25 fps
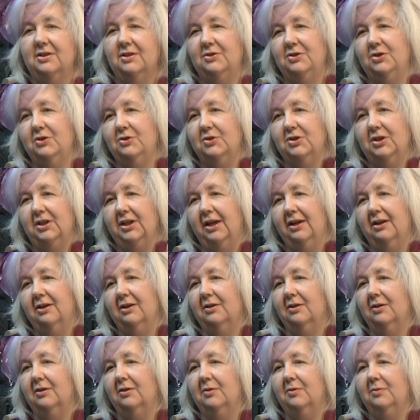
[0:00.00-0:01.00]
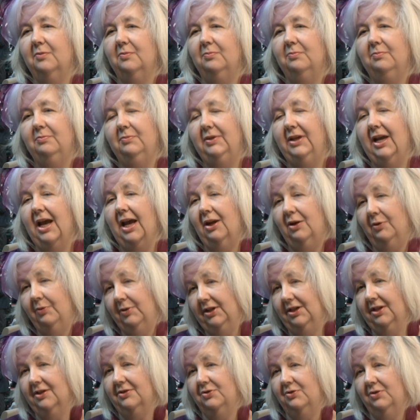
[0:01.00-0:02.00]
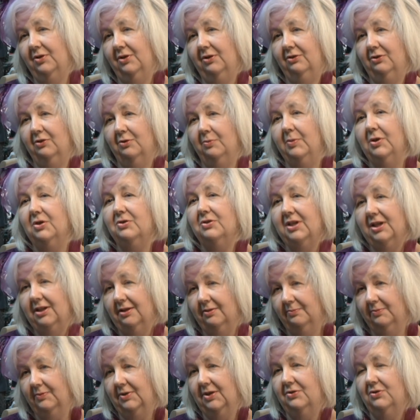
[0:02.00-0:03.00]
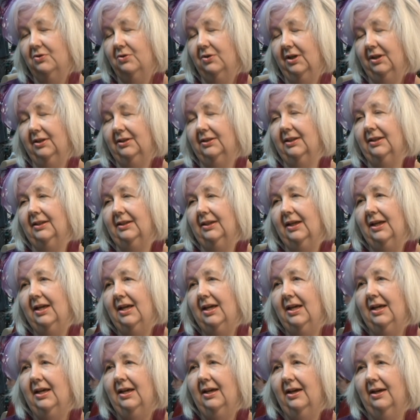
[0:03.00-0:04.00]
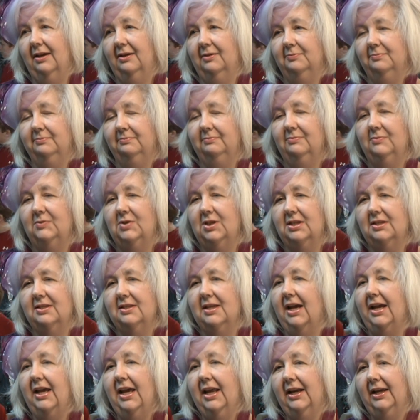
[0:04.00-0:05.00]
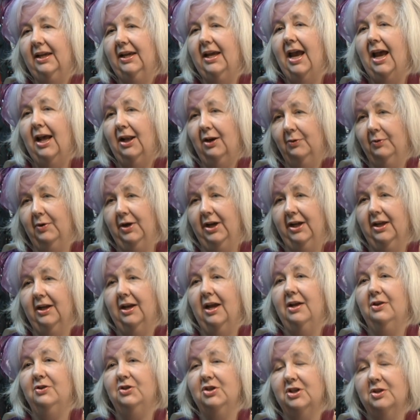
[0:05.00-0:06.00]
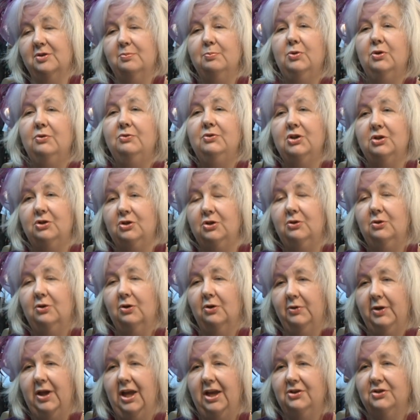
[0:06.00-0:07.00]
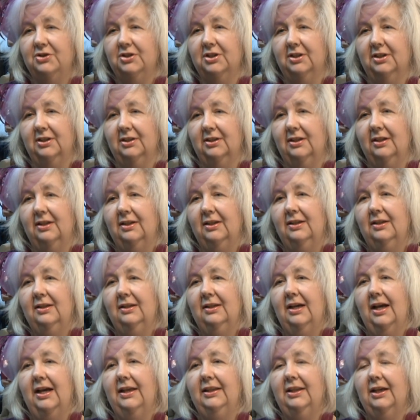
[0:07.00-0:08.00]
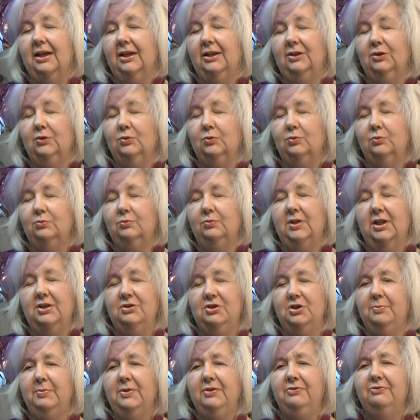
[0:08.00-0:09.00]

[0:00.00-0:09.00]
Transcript: It's usually in a gallery district or museum district, and um, since I had a gallery and I just moved to a new location, I thought, that should be